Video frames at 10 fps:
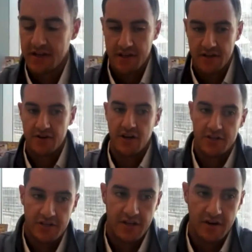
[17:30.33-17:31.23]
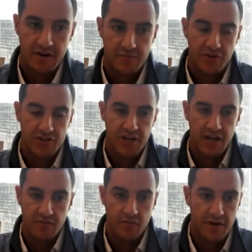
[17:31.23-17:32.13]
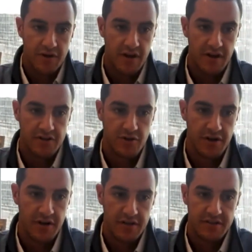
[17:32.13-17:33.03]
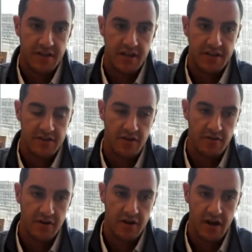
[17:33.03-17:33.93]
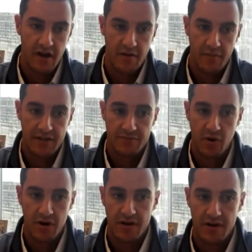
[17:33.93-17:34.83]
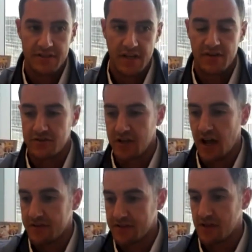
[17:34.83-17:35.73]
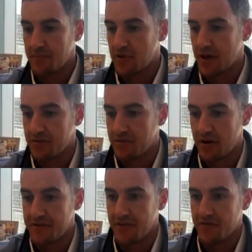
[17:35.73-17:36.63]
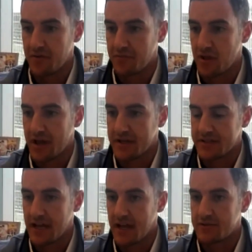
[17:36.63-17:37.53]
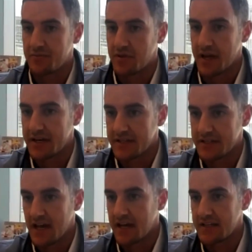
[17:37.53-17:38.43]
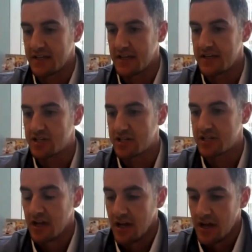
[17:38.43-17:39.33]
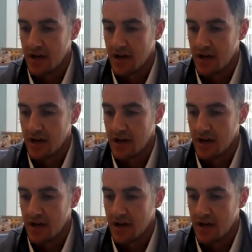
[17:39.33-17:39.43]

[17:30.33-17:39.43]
the introduction there and appreciate everyone joining us today. So as Martin had said, there's obviously a plethora of different plan types and plan designs that each